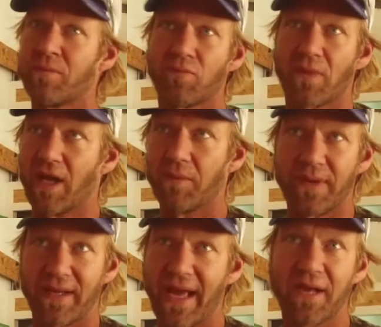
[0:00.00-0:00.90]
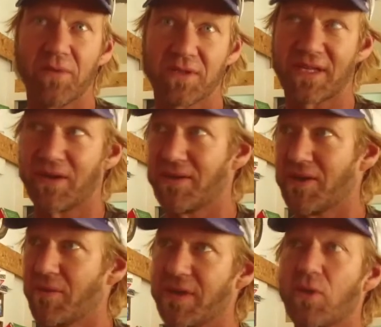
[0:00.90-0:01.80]
helping animals that are,
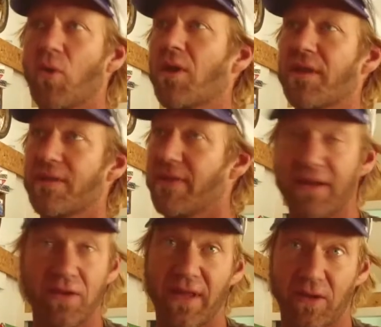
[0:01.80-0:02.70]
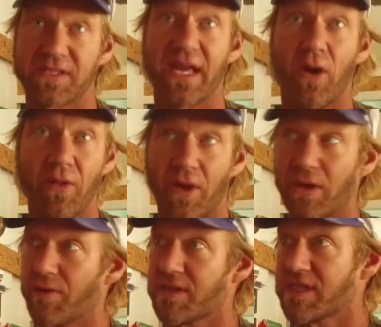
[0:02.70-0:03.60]
we do all that they do there because they're on
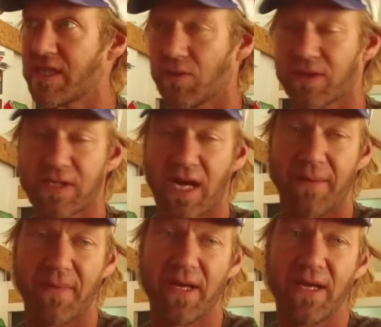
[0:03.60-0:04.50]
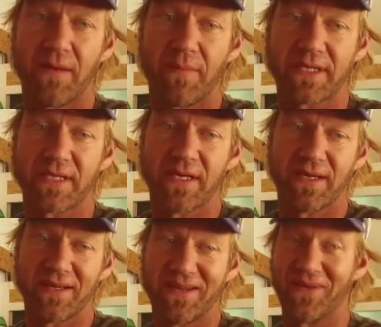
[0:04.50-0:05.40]
the scene all the time. But
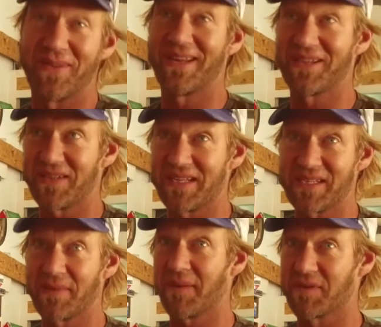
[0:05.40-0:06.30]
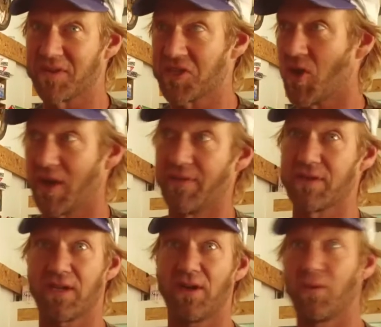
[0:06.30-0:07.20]
then something happens with the shark, and
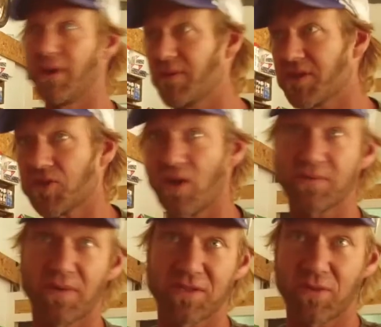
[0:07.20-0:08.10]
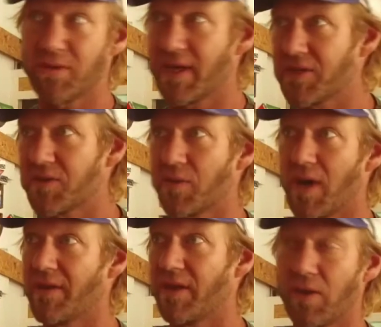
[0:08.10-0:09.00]
everyone's like, "Oh, where were the shark spotters? What are they doing?
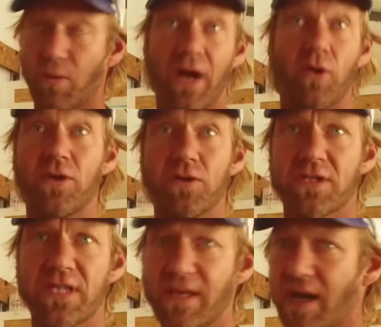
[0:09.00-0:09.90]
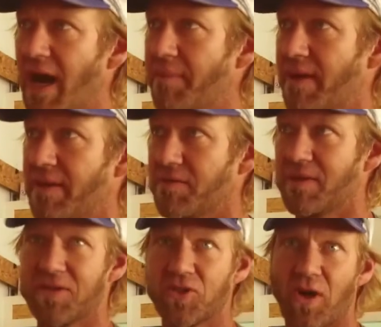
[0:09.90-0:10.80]
Why are they not? Why couldn't you see the guy,
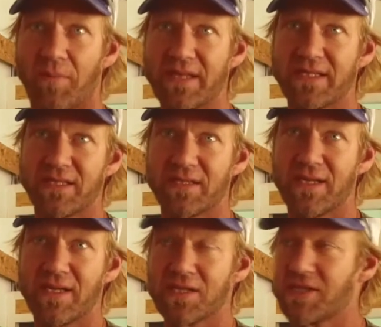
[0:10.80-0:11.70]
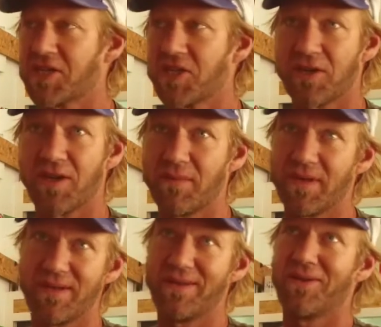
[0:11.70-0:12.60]
the shark buzzing Sasha?" You
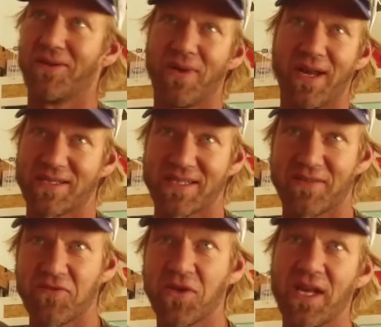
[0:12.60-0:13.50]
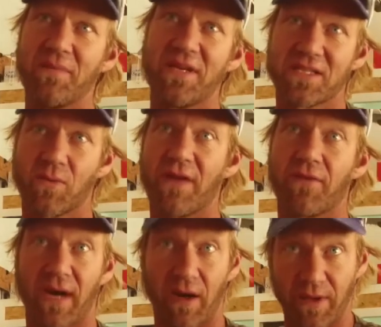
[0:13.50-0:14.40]
got to realize that's a few kilometers away
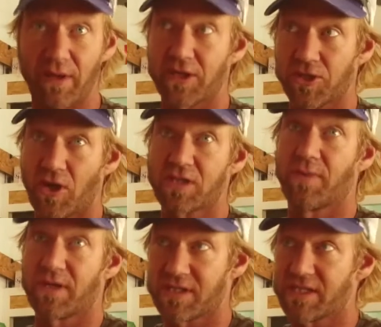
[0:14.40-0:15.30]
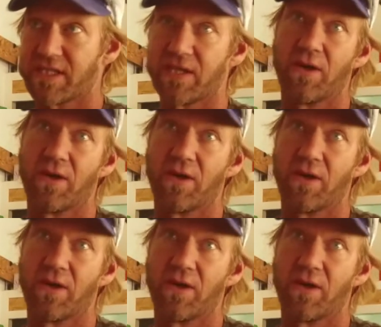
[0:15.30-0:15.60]
from we got a shark spotter sitting